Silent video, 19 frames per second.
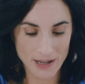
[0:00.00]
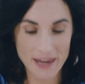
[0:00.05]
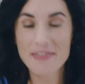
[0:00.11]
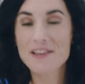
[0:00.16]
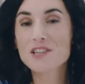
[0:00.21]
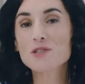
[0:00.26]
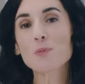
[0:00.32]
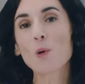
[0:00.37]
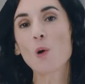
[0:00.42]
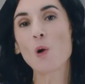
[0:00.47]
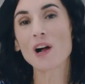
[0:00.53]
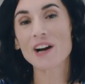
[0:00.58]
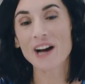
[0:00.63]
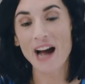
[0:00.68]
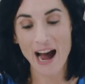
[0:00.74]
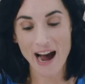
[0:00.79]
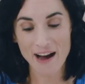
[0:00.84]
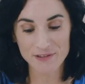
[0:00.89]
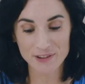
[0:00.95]
In this bowl,
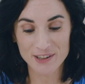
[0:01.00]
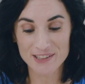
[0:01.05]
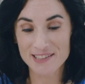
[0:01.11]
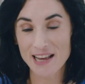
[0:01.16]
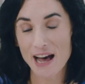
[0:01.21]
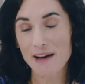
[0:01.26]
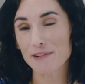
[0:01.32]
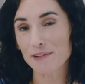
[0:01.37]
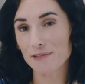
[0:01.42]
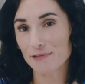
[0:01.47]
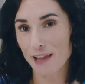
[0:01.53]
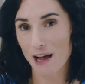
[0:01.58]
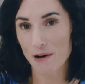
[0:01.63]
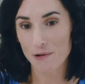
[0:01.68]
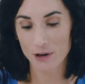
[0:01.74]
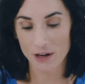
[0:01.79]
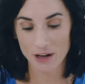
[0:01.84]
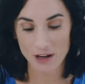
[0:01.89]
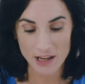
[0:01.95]
I have cassava
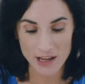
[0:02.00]
flour.